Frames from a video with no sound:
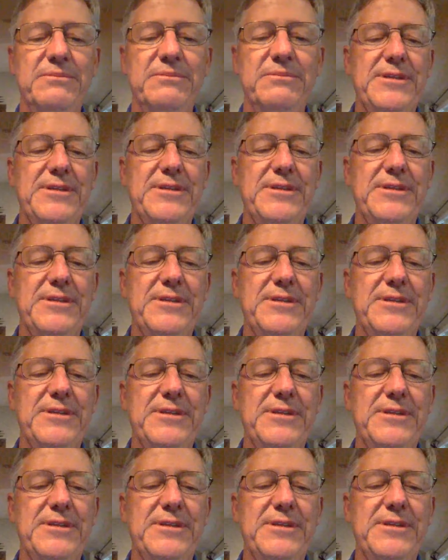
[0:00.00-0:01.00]
typically
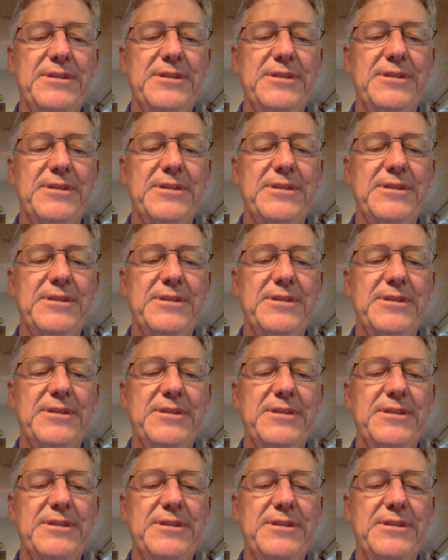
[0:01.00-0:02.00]
females leave in
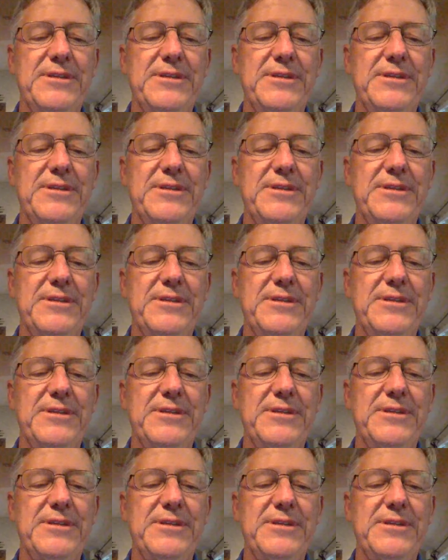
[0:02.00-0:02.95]
mid-August, and